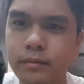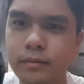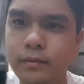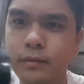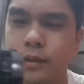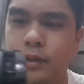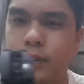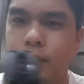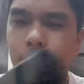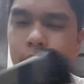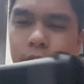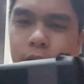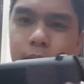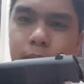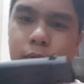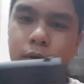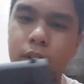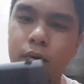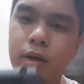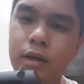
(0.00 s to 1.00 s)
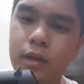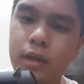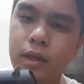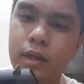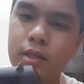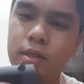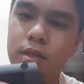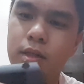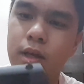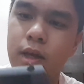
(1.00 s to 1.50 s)
The hammer,
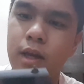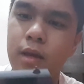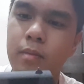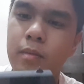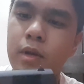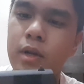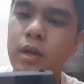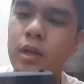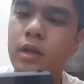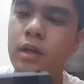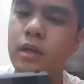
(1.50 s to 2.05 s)
yes, the hammer,